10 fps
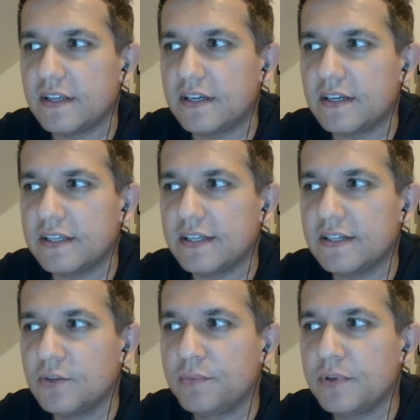I
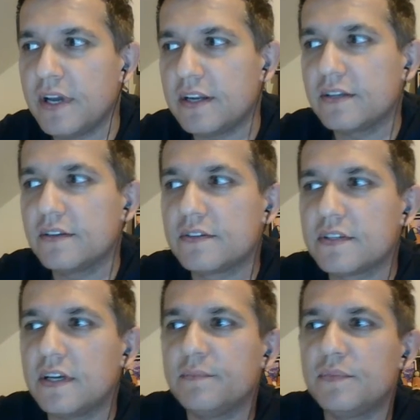hope you had a good
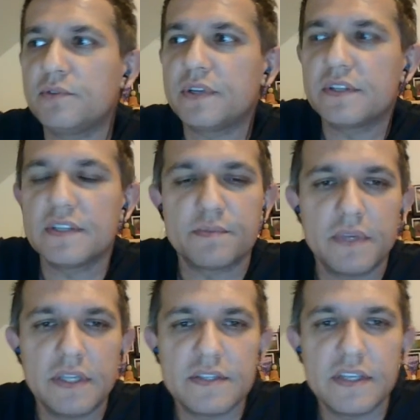time during this
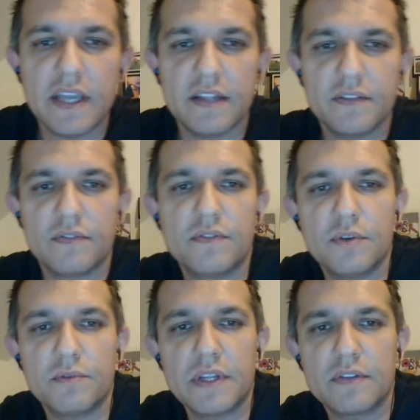meeting and
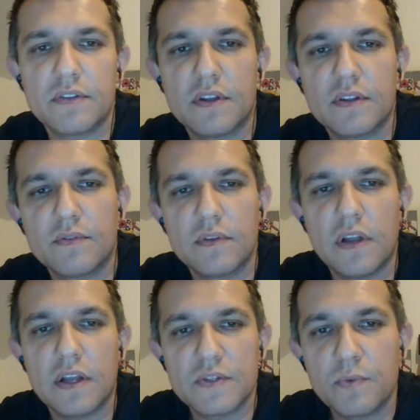during the
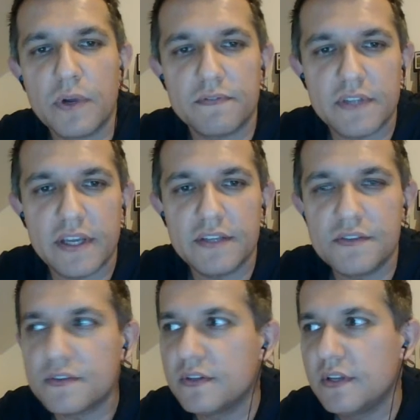last 12 days.